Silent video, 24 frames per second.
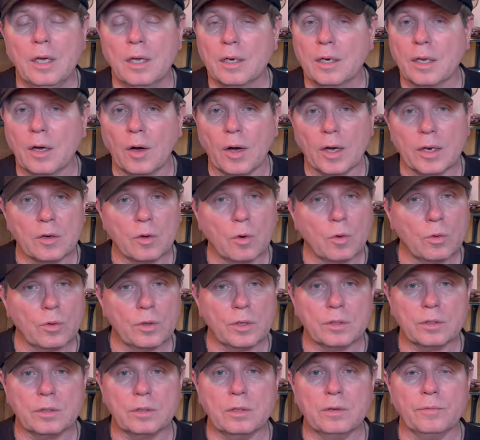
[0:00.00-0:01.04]
Now, I know
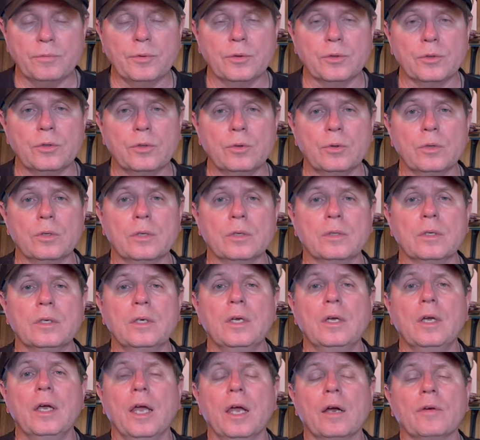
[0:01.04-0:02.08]
that if you're doing
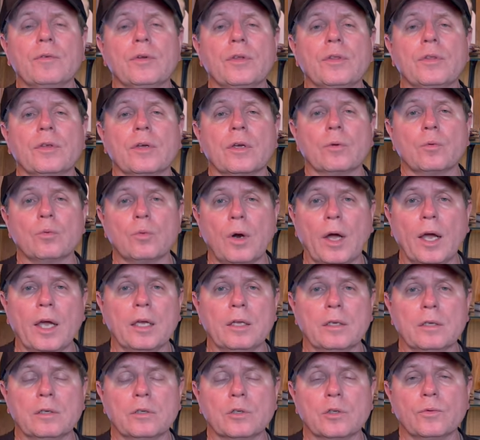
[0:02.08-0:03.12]
everything right
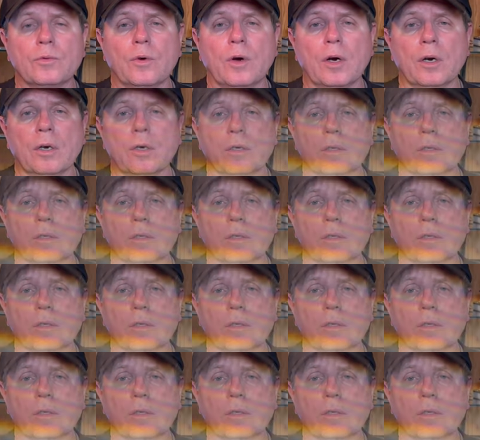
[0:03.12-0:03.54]
as far